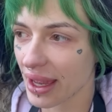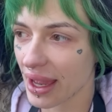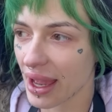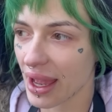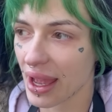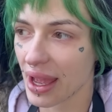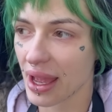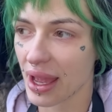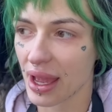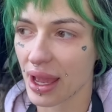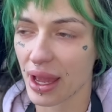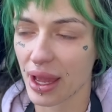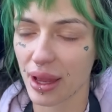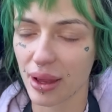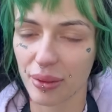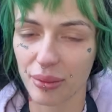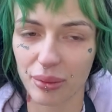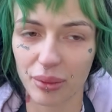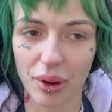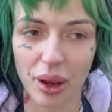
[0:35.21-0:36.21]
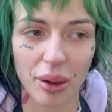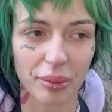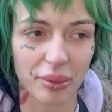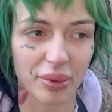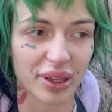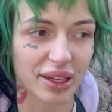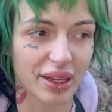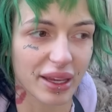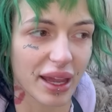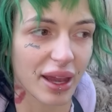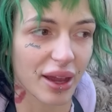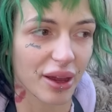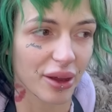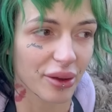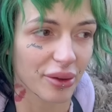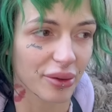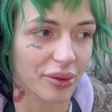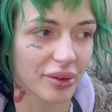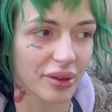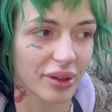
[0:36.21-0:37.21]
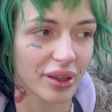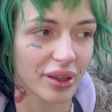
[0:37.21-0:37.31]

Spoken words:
and brought me down.